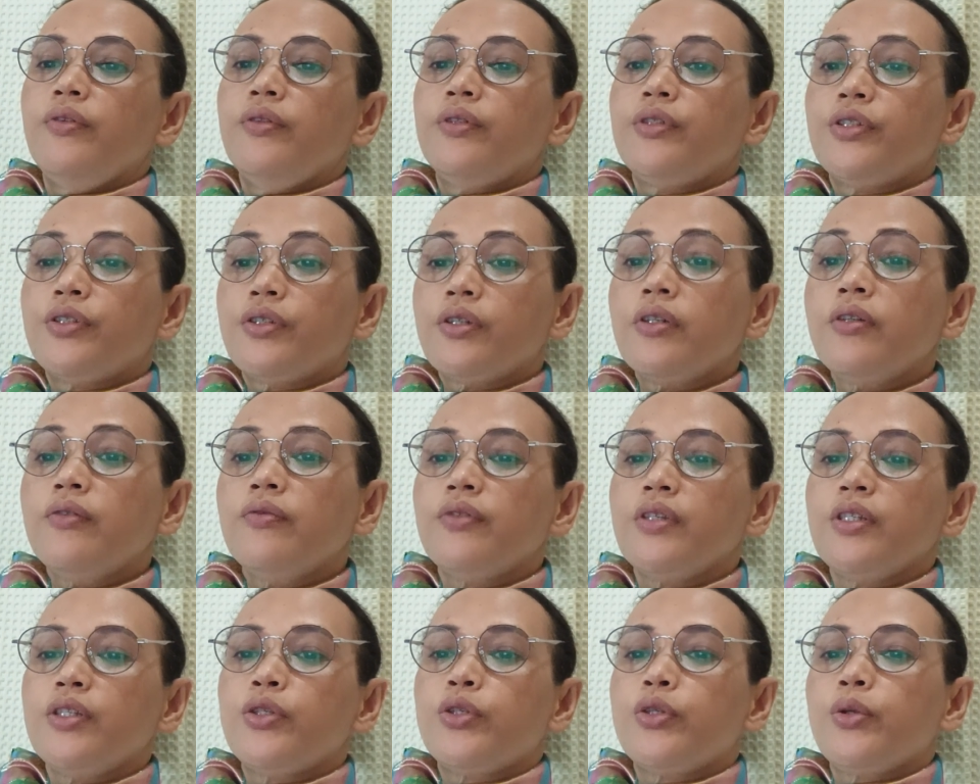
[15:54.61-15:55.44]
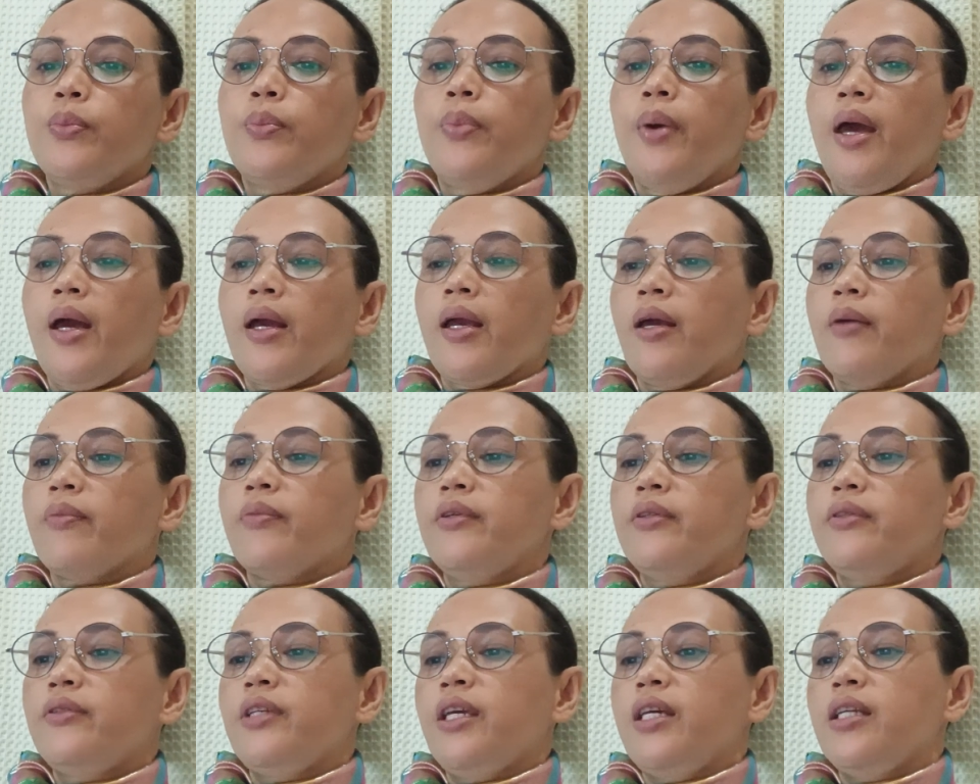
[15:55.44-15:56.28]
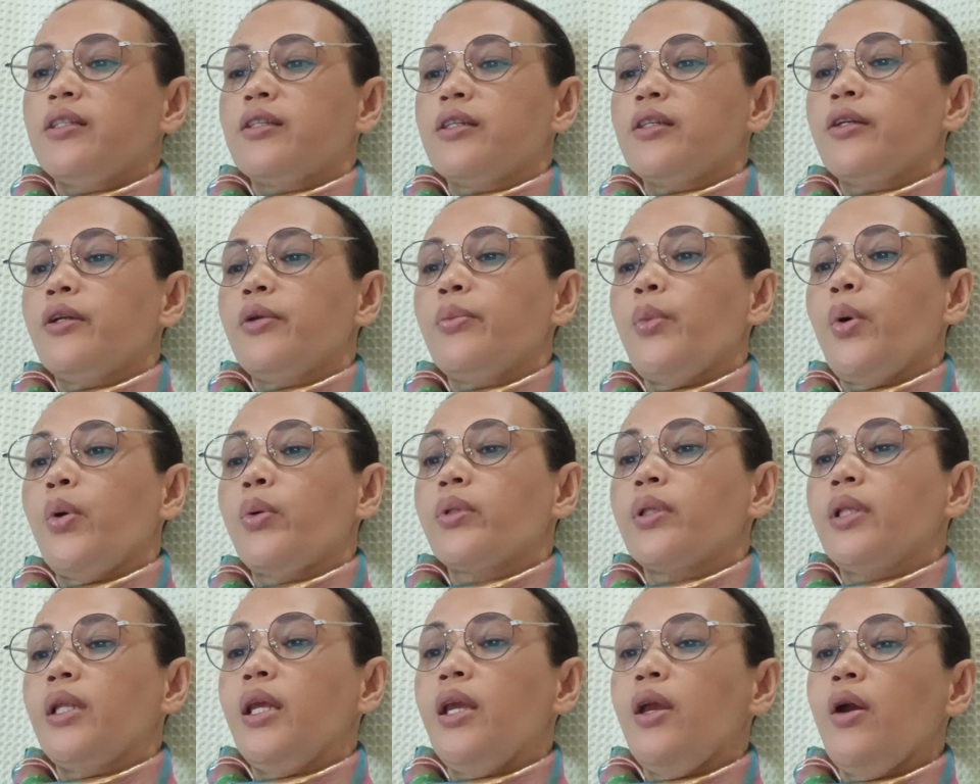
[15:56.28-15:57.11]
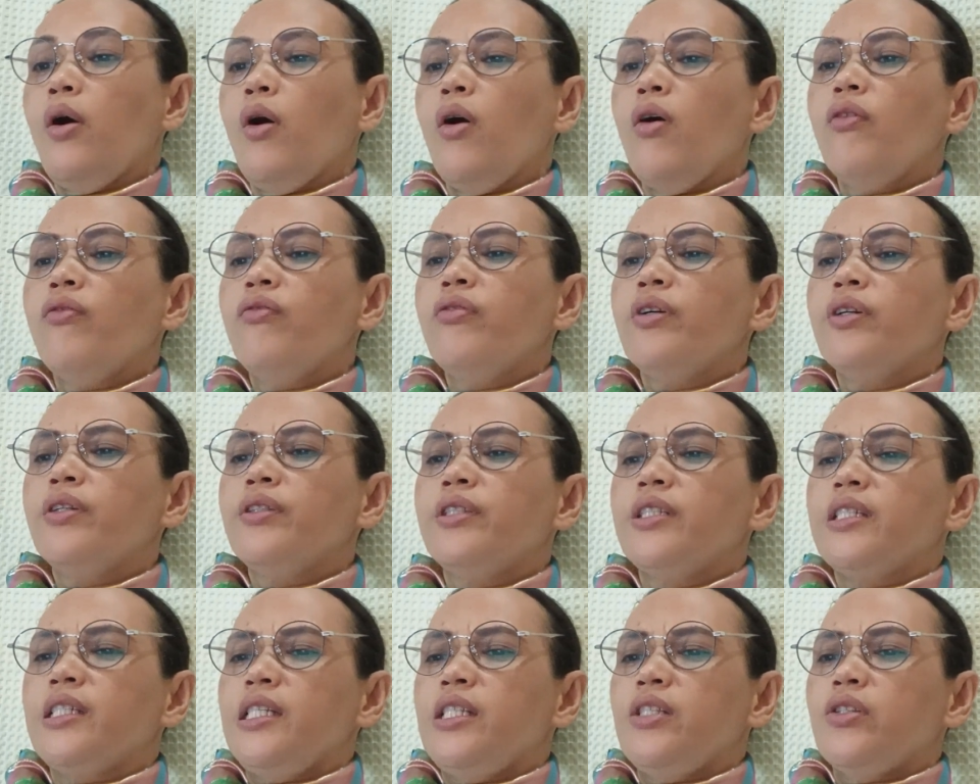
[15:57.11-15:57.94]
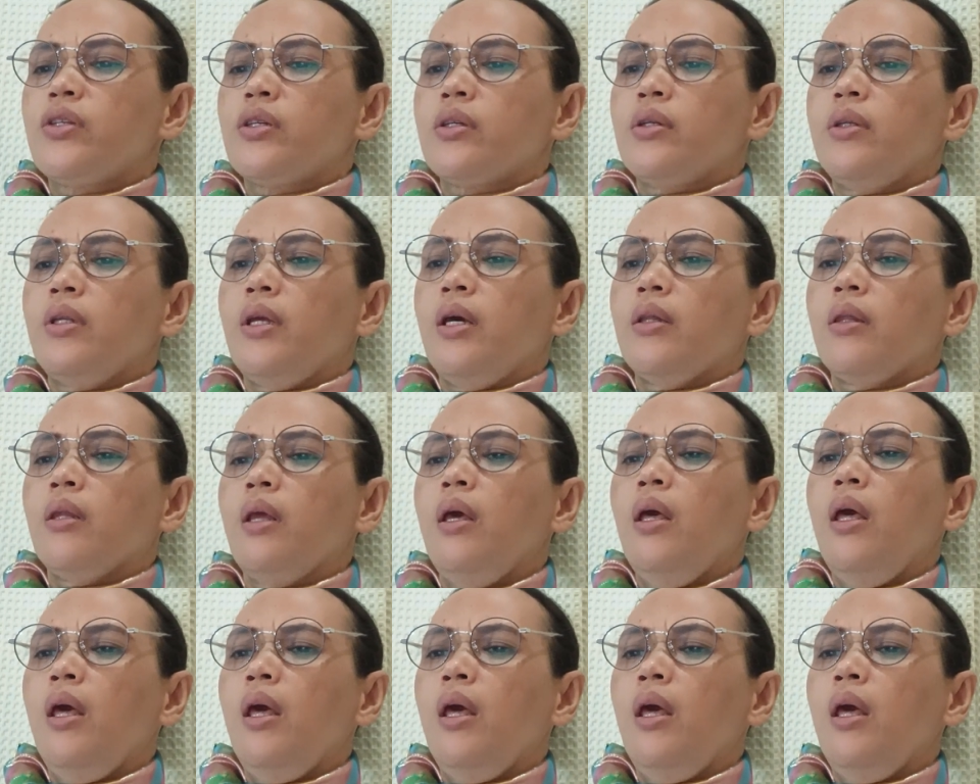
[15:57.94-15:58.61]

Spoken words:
service to back up the data remotely over the internet.